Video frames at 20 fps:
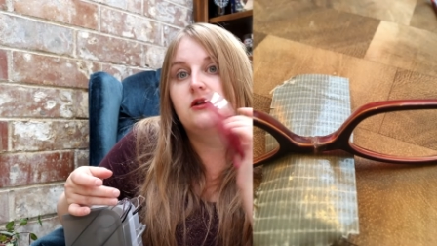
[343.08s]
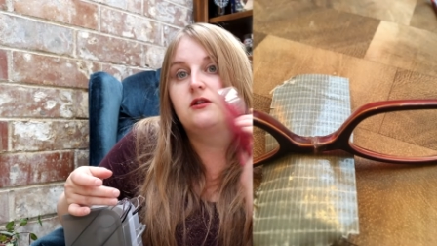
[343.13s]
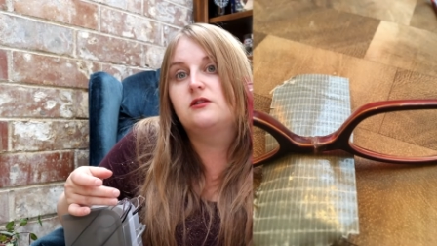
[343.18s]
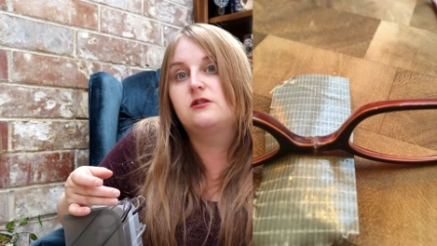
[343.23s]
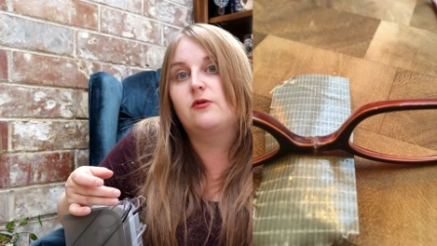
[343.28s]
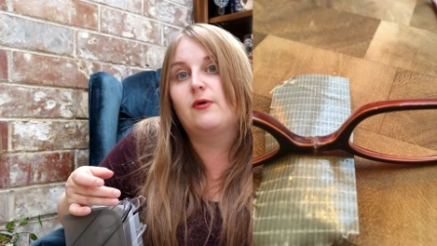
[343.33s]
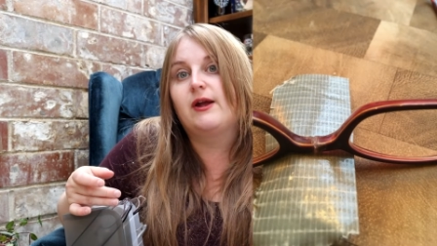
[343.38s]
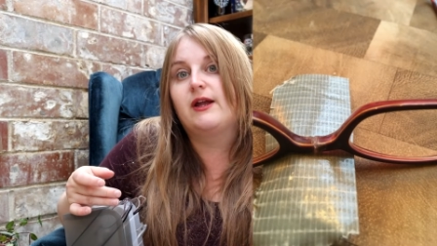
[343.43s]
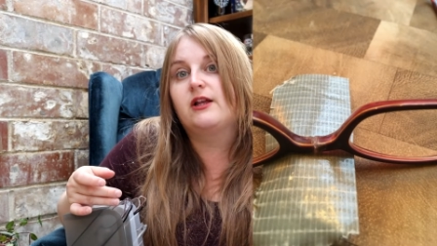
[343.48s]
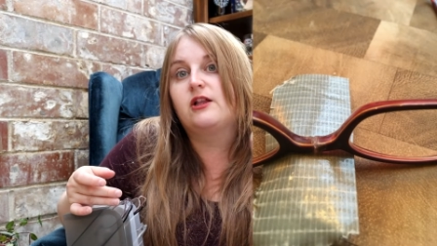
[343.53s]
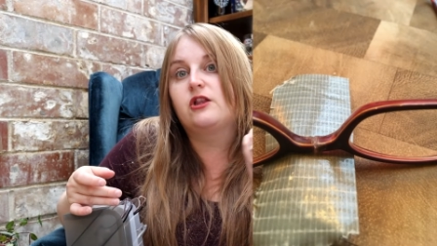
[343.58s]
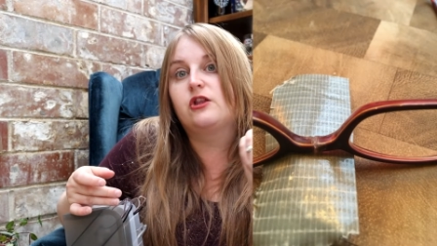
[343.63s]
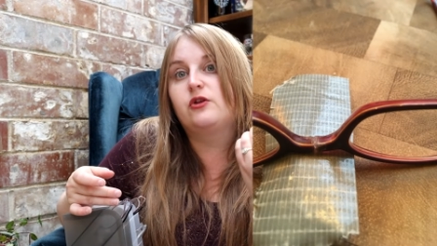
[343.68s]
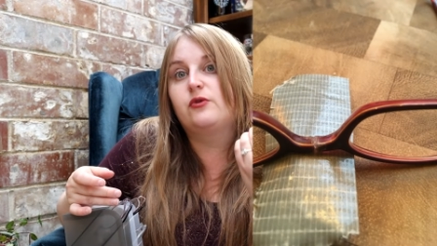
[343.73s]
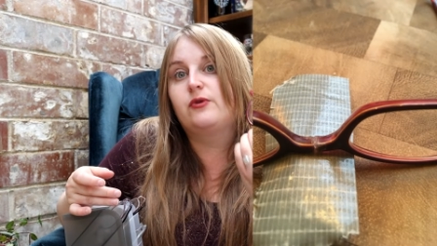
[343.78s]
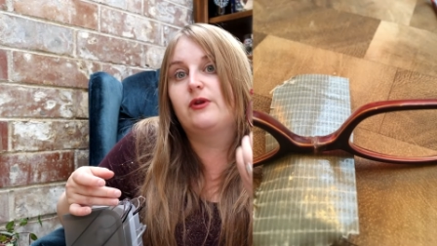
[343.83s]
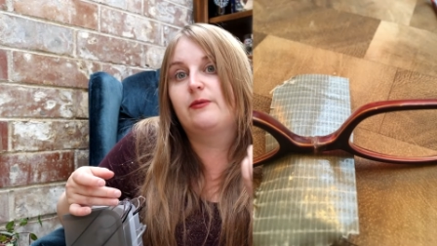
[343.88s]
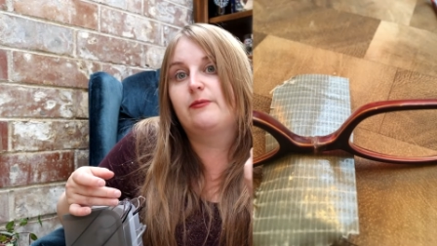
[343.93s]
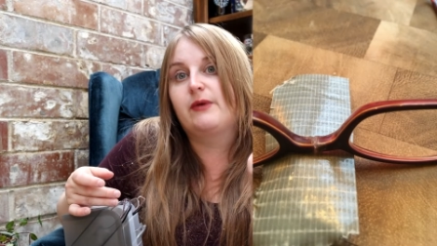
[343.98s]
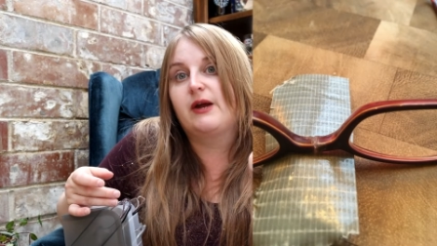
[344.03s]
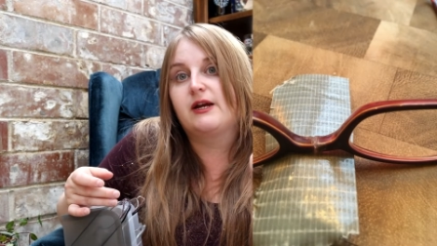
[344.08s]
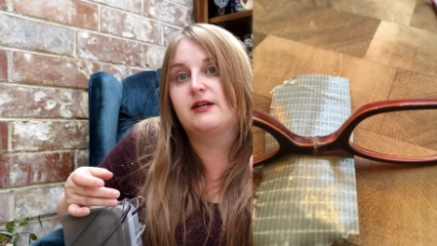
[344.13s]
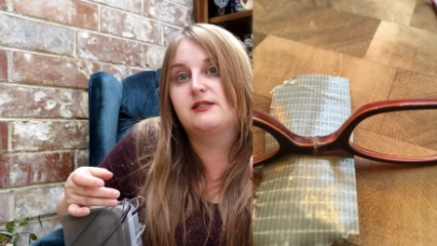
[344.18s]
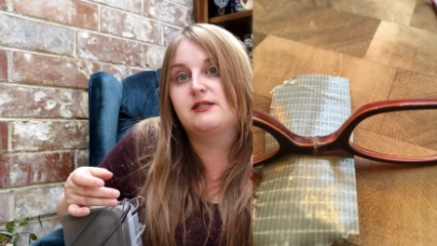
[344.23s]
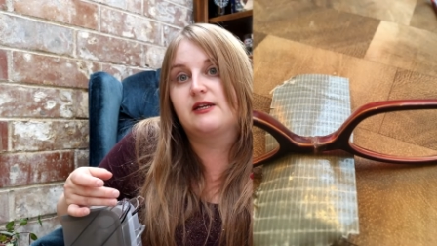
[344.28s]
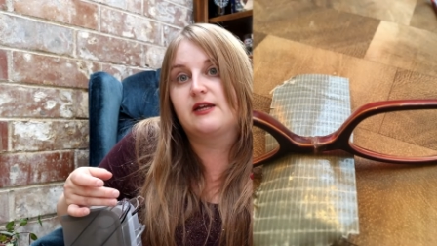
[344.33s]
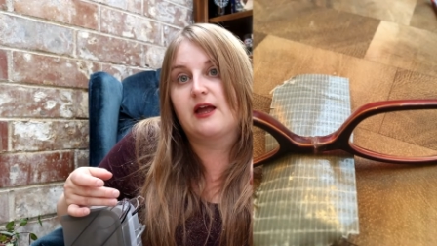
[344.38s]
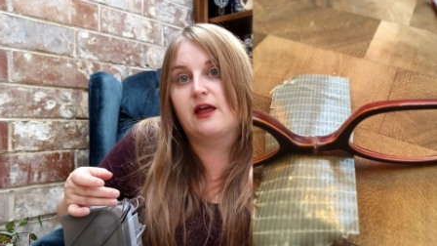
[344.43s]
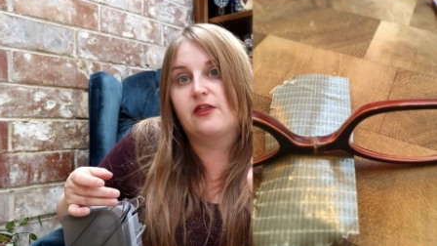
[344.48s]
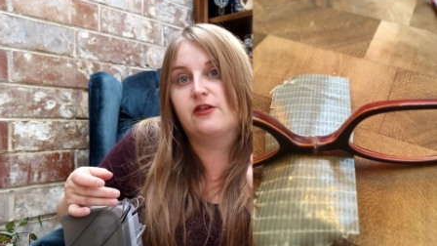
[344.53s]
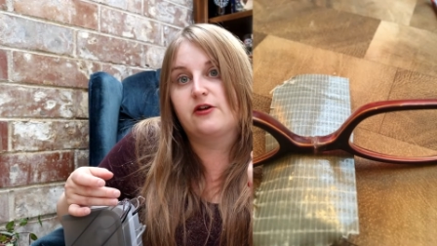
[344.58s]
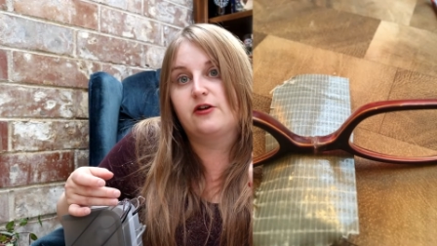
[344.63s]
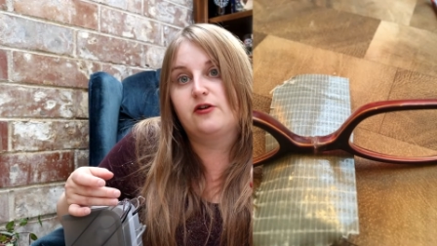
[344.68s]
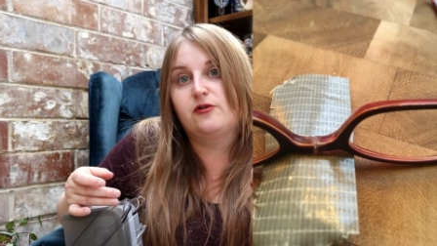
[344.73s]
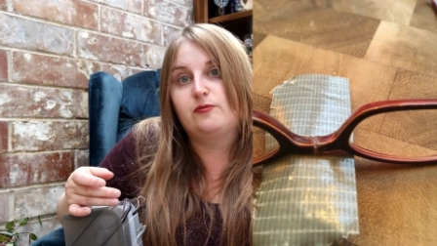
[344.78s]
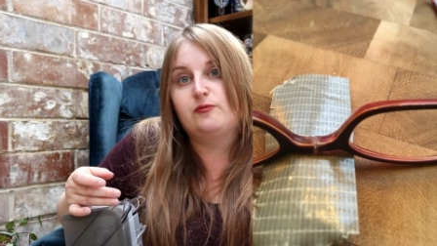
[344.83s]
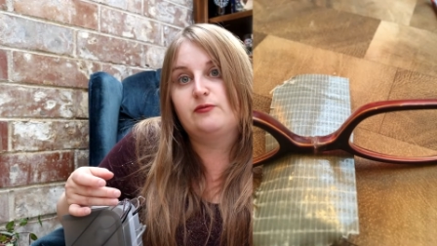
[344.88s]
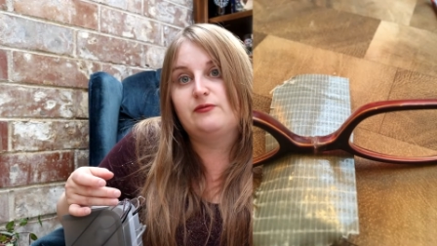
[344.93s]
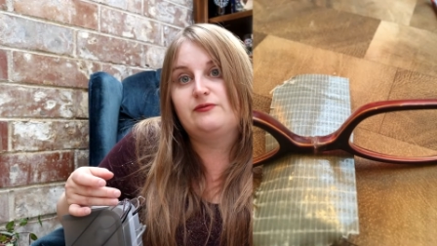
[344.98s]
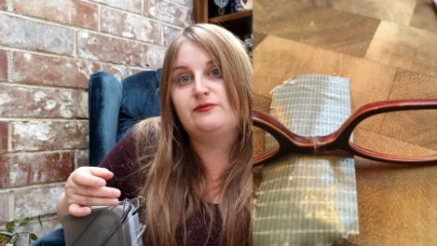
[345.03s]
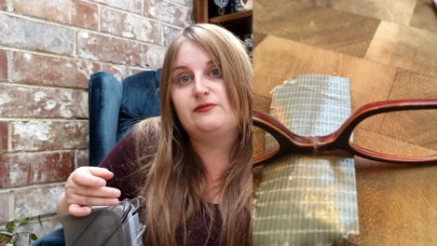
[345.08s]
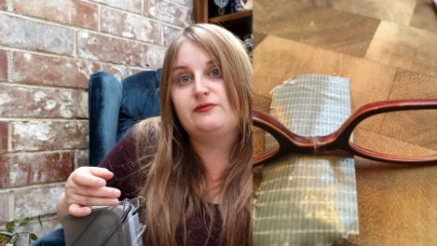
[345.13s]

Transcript: So I glued it back together.